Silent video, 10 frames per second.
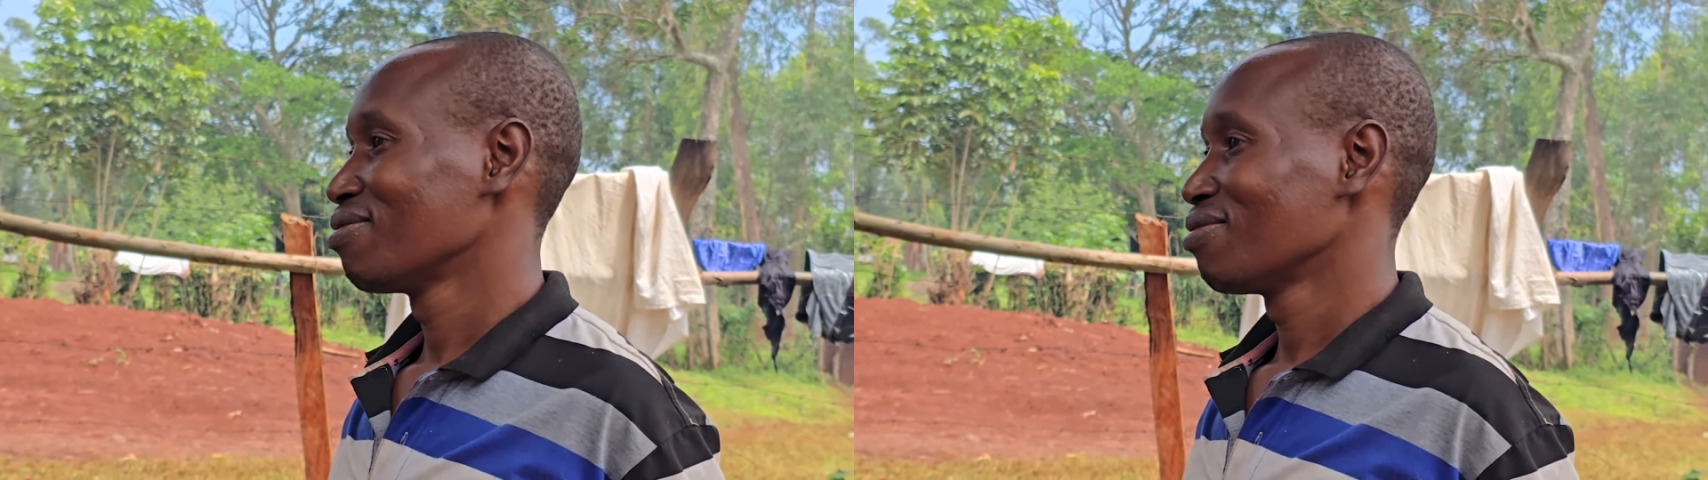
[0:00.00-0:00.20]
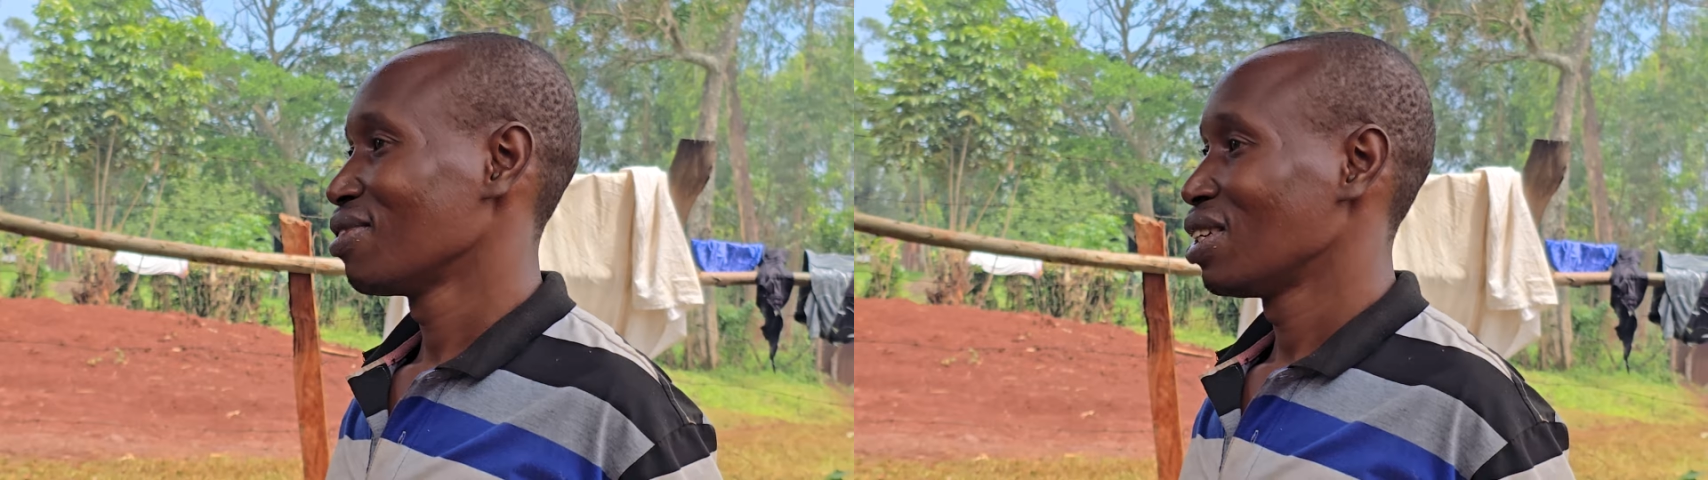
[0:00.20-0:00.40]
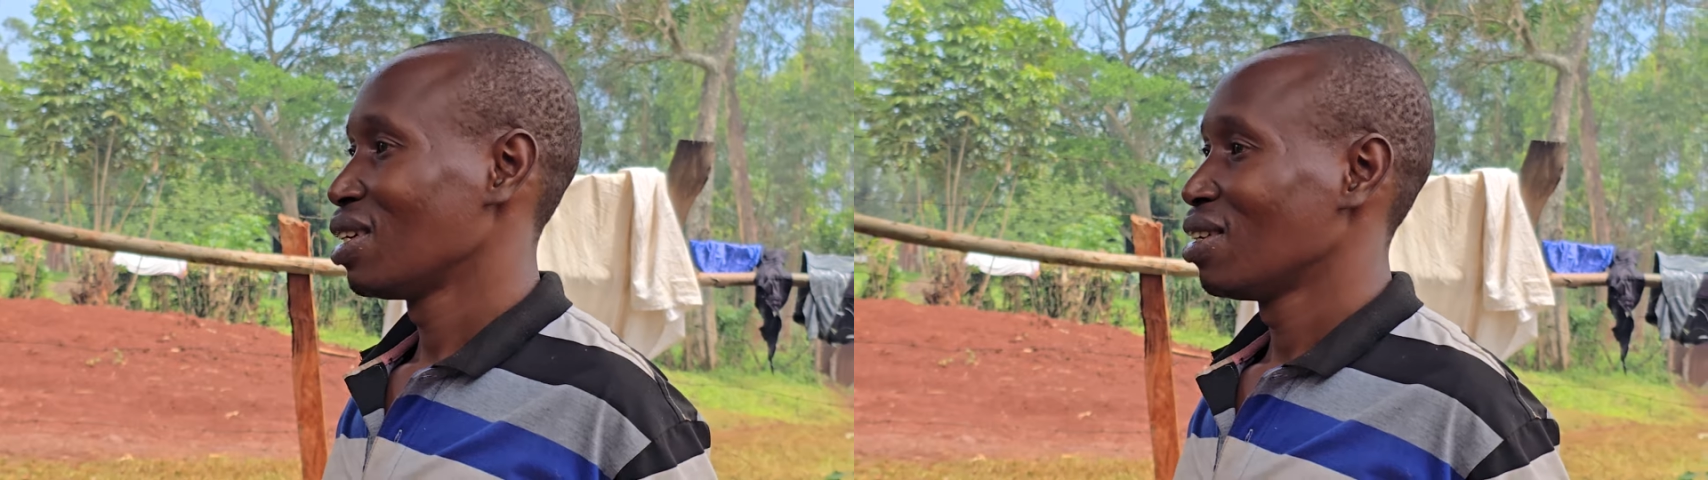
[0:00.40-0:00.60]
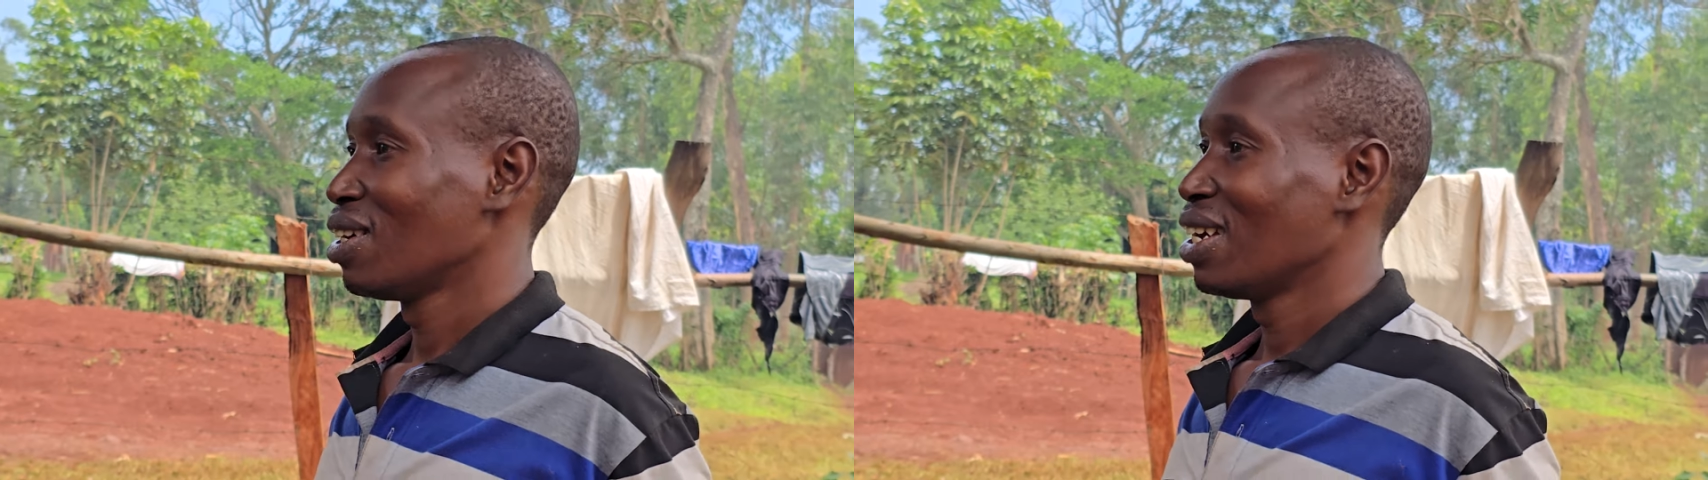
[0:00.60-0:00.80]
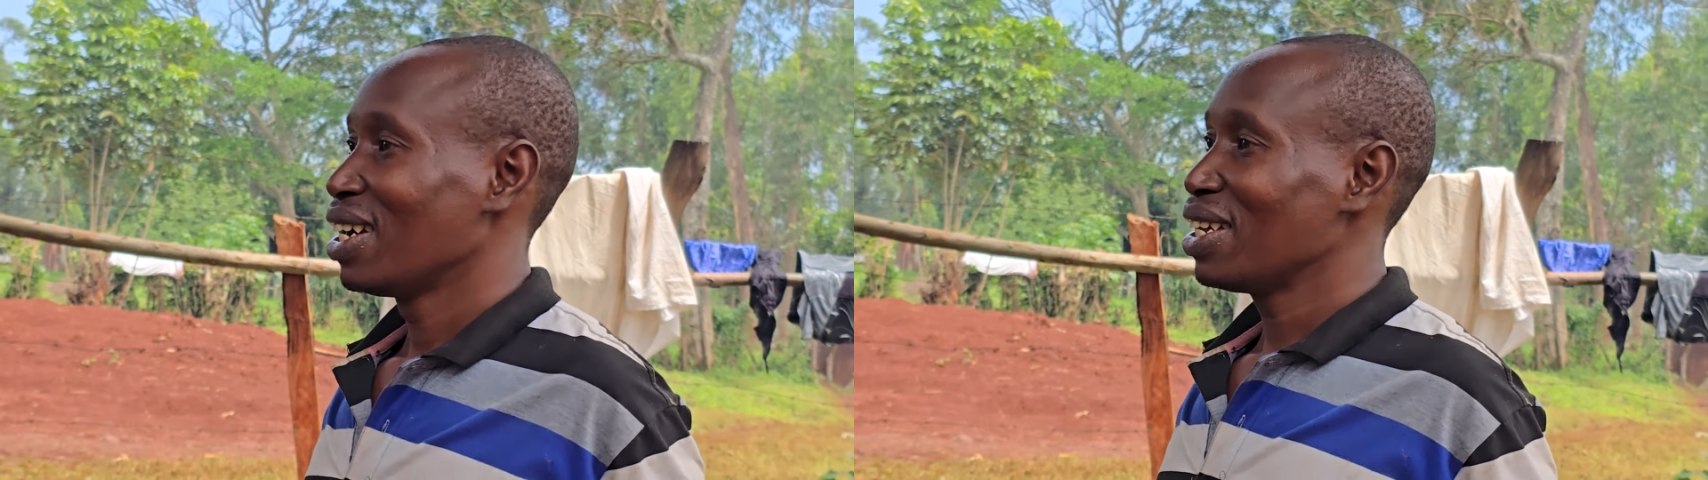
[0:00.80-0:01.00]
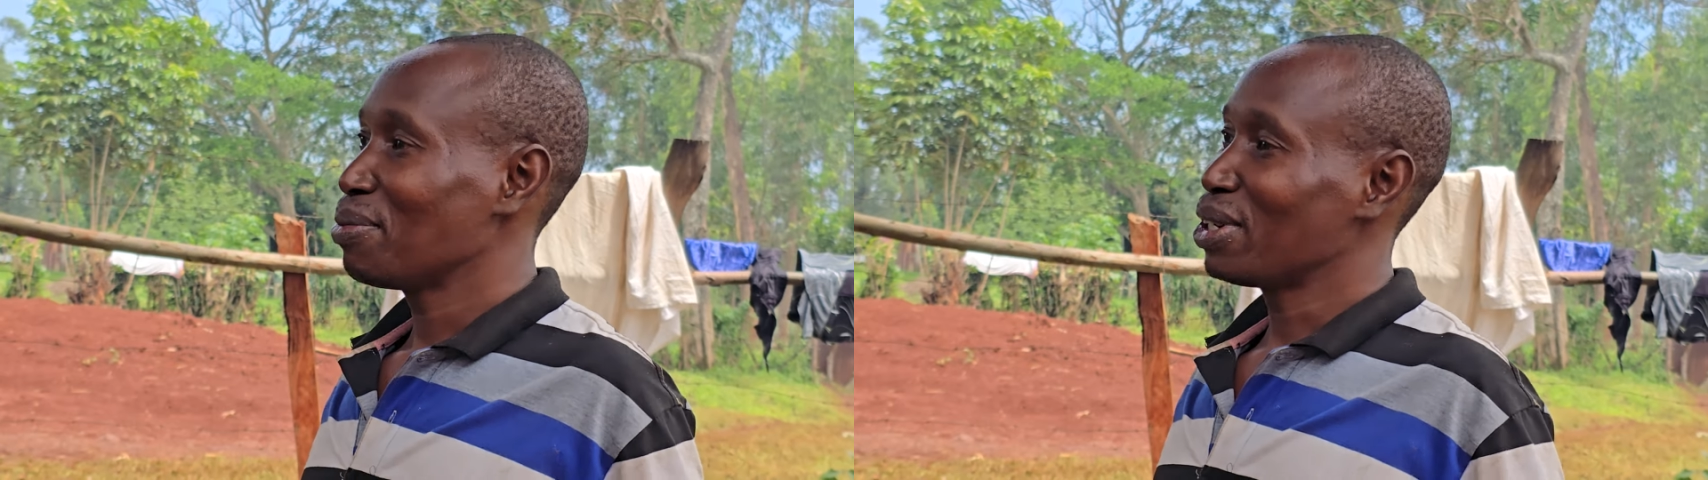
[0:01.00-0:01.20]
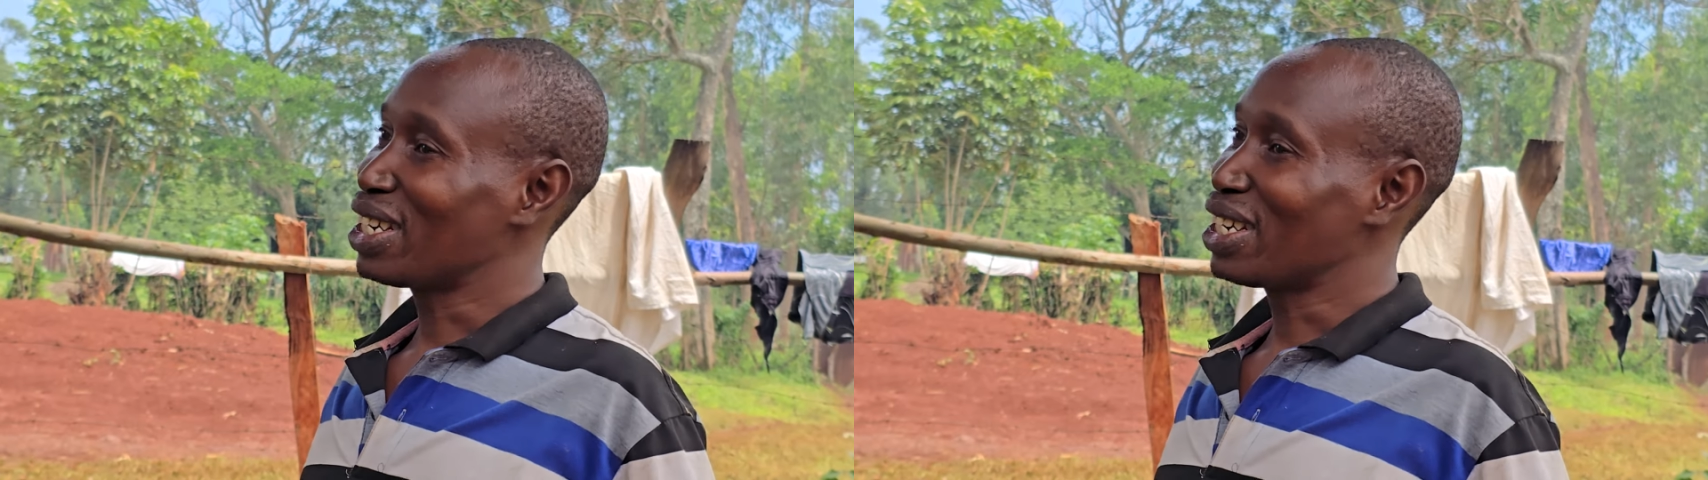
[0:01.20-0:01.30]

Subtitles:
Alipata D.